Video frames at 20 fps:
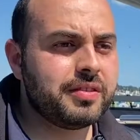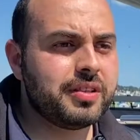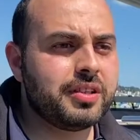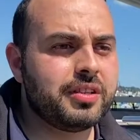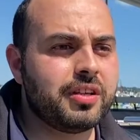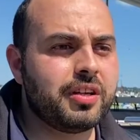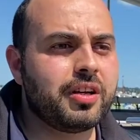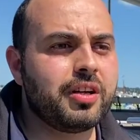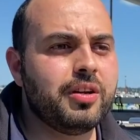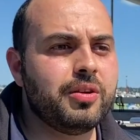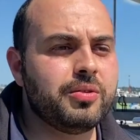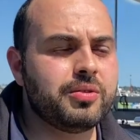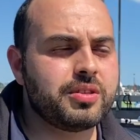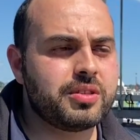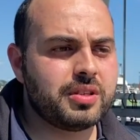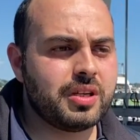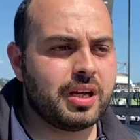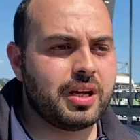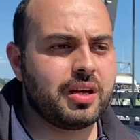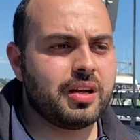It includes
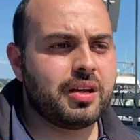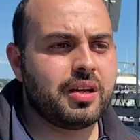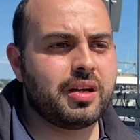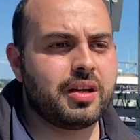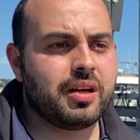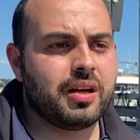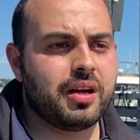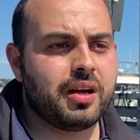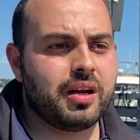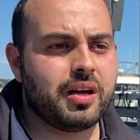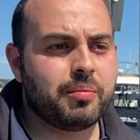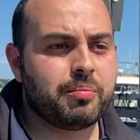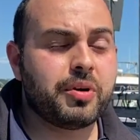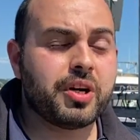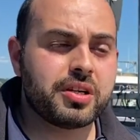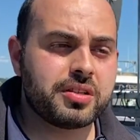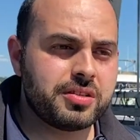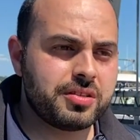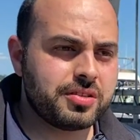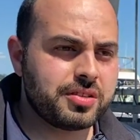a
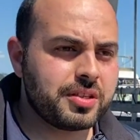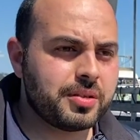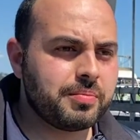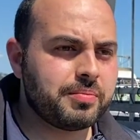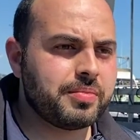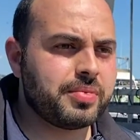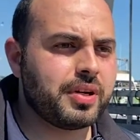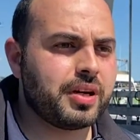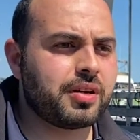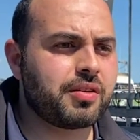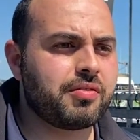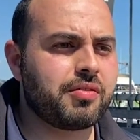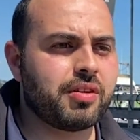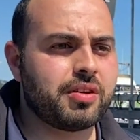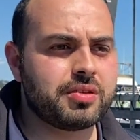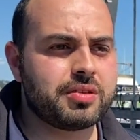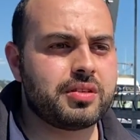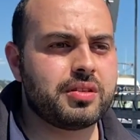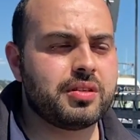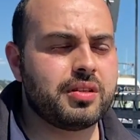partnership
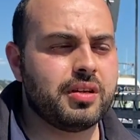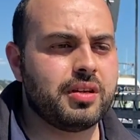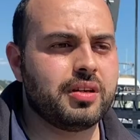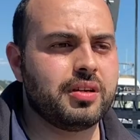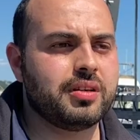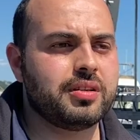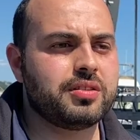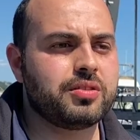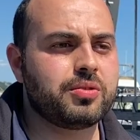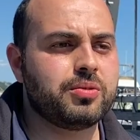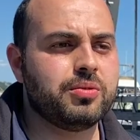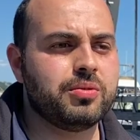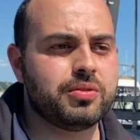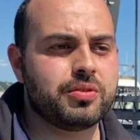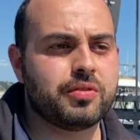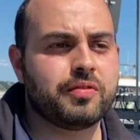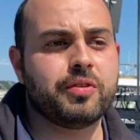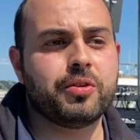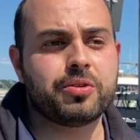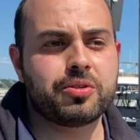across the schools
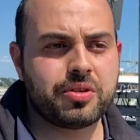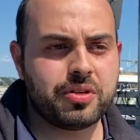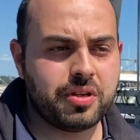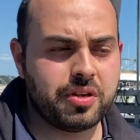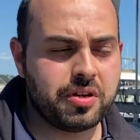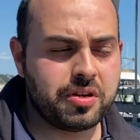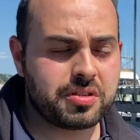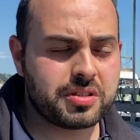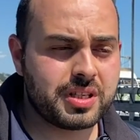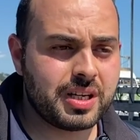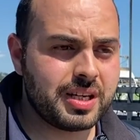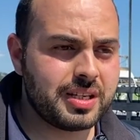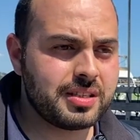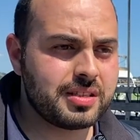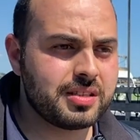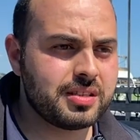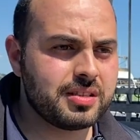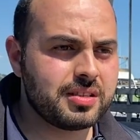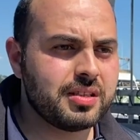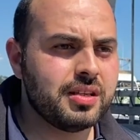of Ocean and Earth
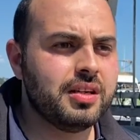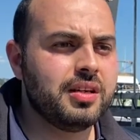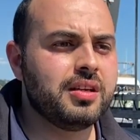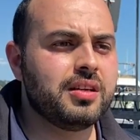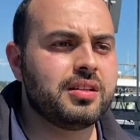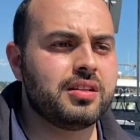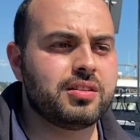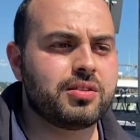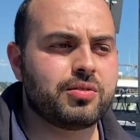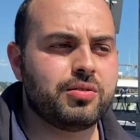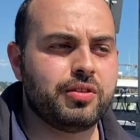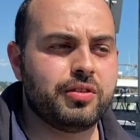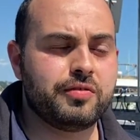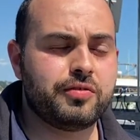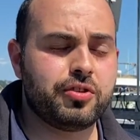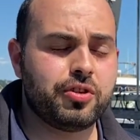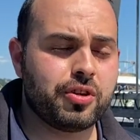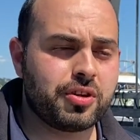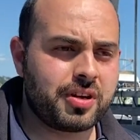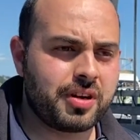Sciences, the School of
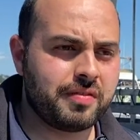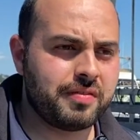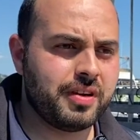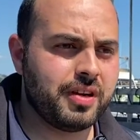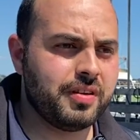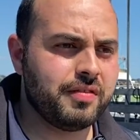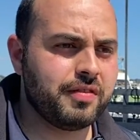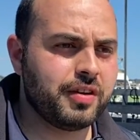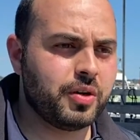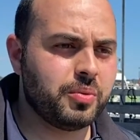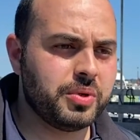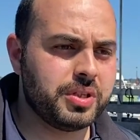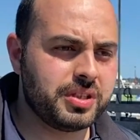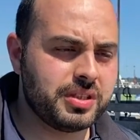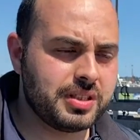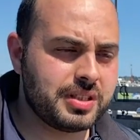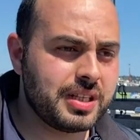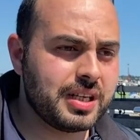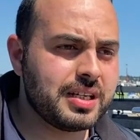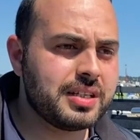Geography and Environmental
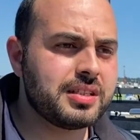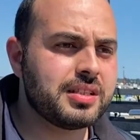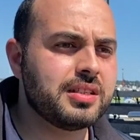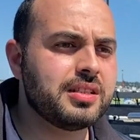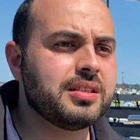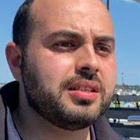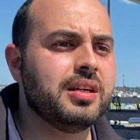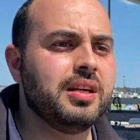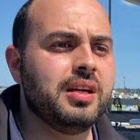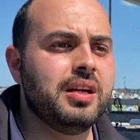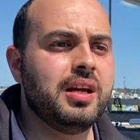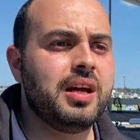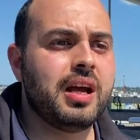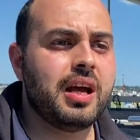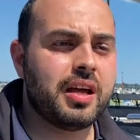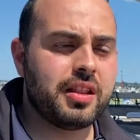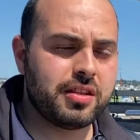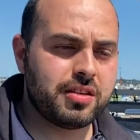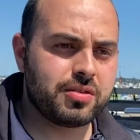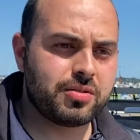Sciences,
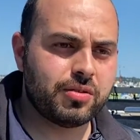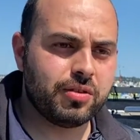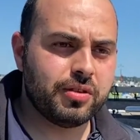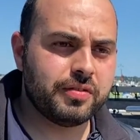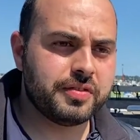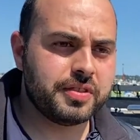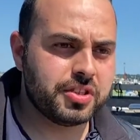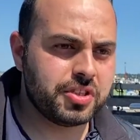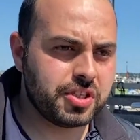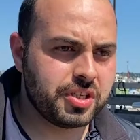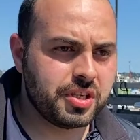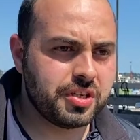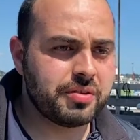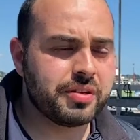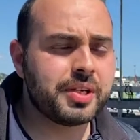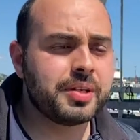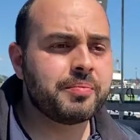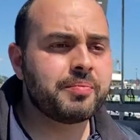and the School of Engineering,